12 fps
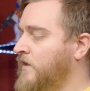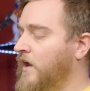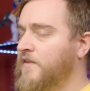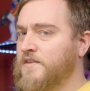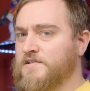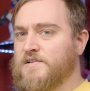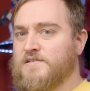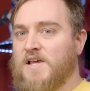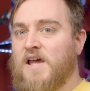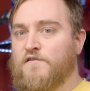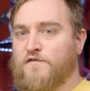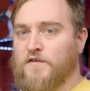And this is
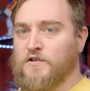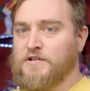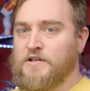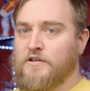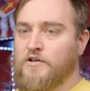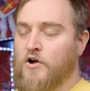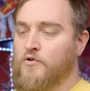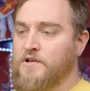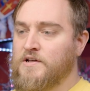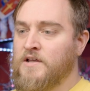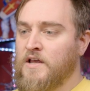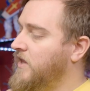a fully
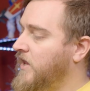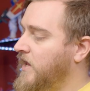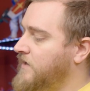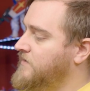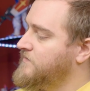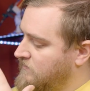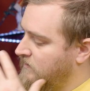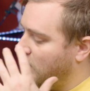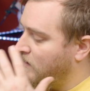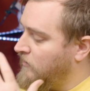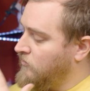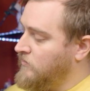coated kit. It's
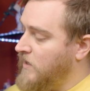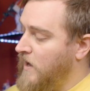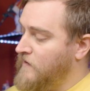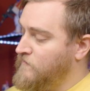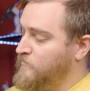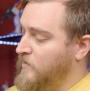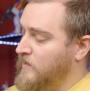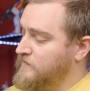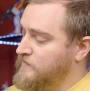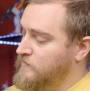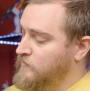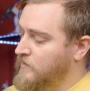got a lot of
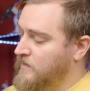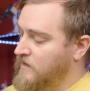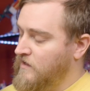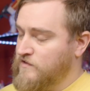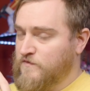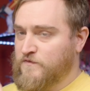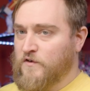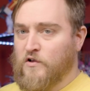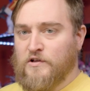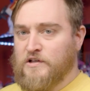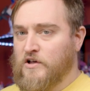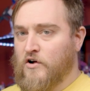parts to it. It's
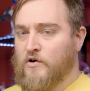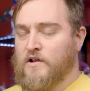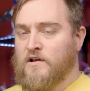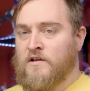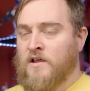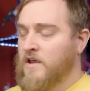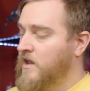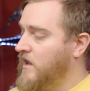fully coated.